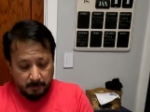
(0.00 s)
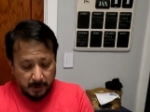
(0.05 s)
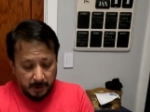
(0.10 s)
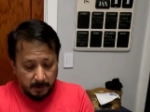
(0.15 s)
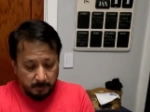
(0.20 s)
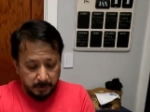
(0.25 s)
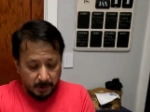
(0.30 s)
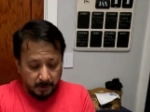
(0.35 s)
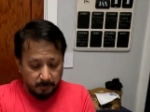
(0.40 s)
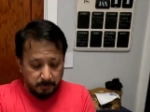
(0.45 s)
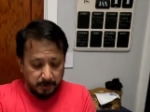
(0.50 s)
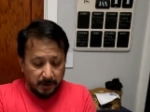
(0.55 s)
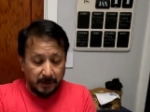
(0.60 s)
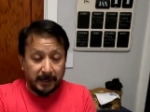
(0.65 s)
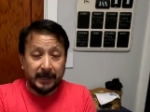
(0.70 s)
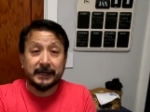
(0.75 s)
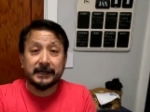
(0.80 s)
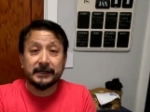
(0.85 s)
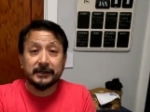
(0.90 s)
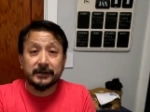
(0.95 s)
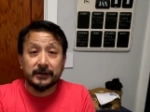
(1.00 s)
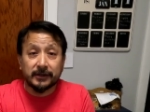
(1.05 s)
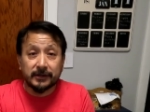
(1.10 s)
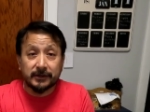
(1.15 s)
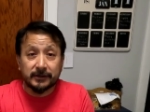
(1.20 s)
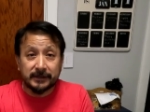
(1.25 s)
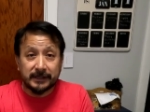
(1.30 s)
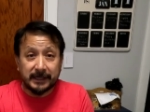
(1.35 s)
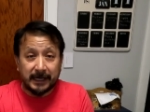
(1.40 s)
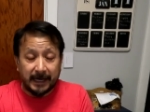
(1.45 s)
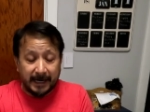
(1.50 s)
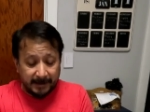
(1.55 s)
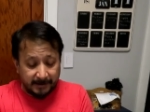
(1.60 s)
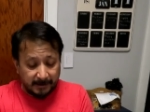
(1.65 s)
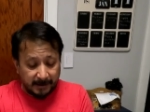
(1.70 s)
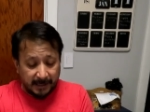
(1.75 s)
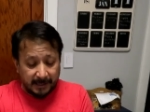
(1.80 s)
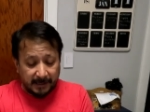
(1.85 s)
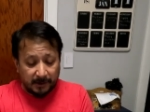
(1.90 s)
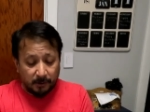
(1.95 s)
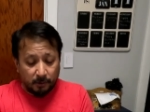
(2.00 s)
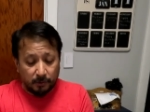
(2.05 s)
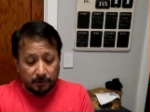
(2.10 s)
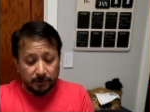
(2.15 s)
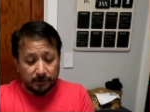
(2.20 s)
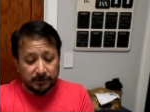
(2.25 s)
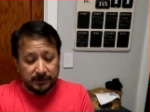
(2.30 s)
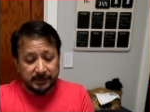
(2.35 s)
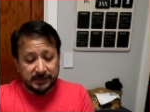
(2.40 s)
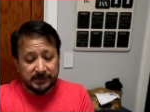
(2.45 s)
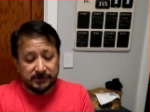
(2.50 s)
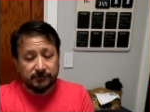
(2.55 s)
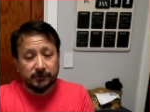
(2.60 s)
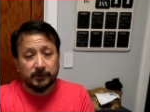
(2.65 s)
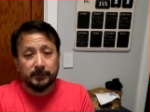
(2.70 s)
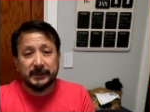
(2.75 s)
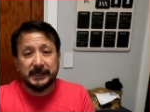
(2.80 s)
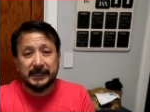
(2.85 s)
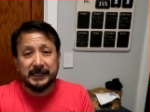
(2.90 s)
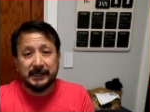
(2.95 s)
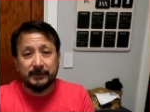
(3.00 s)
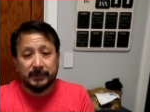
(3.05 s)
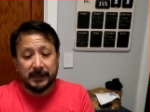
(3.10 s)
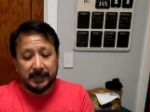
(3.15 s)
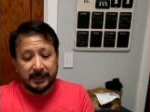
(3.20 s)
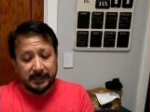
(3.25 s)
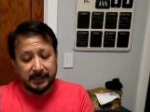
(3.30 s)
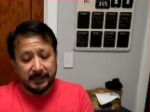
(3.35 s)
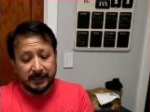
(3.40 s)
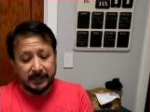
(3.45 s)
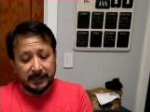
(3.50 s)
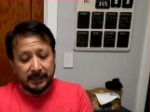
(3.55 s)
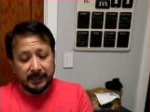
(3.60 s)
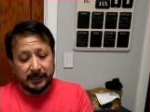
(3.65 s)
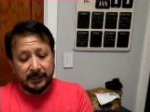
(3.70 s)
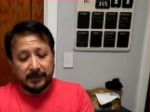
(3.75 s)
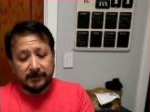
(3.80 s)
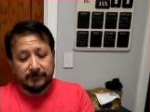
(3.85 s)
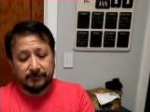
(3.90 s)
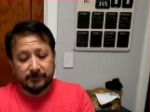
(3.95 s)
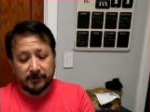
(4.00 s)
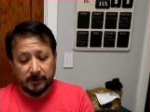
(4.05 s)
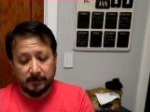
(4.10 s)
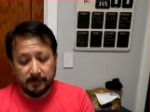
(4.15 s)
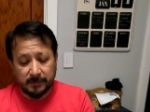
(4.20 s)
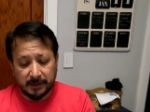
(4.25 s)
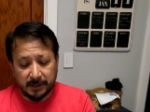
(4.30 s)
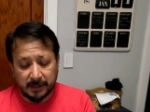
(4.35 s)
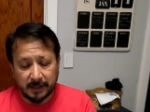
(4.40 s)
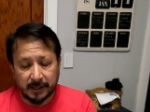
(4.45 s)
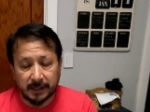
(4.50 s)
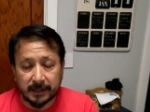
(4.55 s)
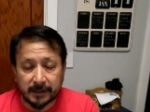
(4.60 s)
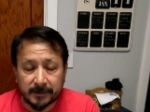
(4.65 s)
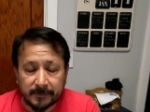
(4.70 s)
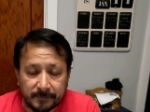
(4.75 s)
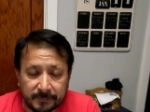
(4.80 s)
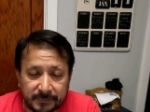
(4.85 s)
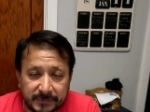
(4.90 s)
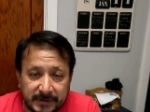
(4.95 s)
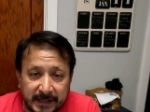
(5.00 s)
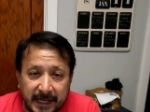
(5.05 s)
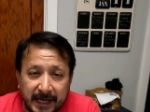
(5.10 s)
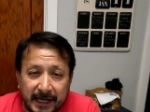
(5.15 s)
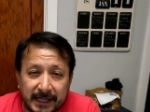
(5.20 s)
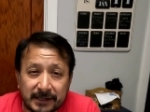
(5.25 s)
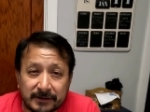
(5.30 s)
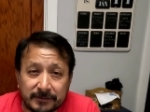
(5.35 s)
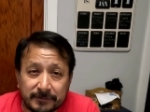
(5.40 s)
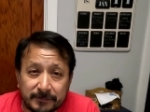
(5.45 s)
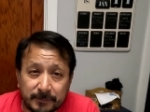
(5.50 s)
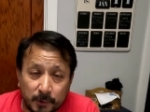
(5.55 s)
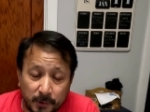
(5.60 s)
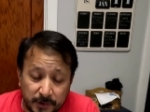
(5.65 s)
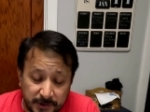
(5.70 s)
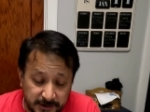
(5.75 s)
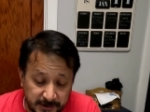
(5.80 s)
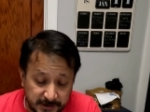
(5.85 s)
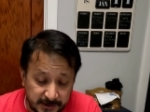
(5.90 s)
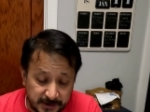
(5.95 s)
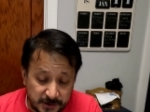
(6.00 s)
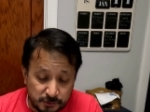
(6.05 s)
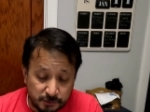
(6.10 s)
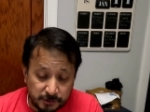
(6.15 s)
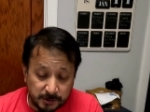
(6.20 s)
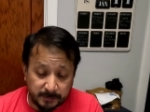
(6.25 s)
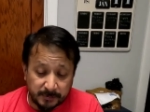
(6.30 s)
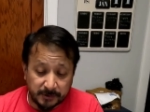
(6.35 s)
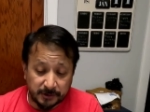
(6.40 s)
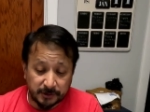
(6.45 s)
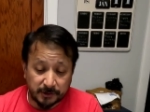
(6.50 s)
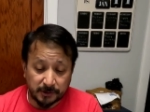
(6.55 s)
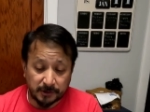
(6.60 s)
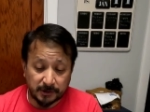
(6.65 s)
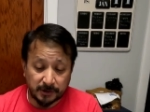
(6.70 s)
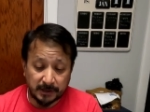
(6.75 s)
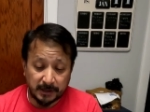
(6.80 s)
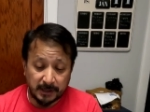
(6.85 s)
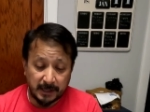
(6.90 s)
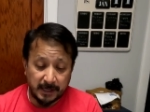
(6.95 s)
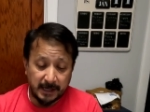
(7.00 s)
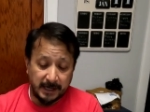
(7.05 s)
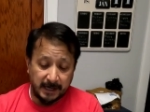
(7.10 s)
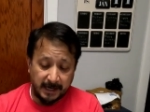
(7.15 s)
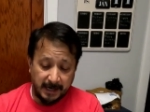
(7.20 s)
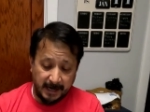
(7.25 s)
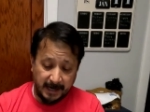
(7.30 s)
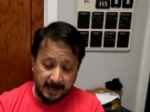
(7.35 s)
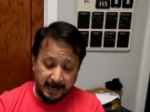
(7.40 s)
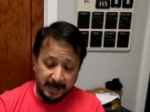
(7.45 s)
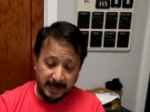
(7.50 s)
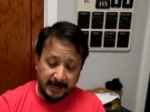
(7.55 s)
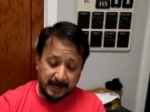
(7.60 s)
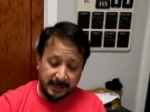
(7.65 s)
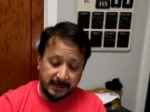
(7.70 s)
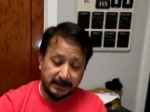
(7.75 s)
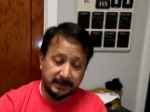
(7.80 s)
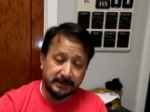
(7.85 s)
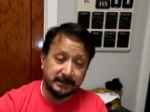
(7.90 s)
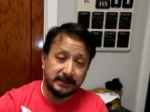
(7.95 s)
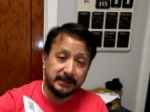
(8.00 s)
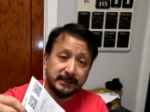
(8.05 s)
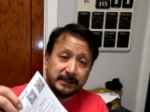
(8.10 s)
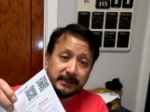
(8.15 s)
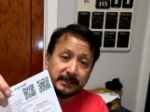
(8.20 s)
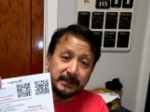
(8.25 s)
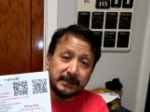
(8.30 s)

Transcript: Bah, bah, bah. And another thing, I, I ordered this from eBay from a California distributor and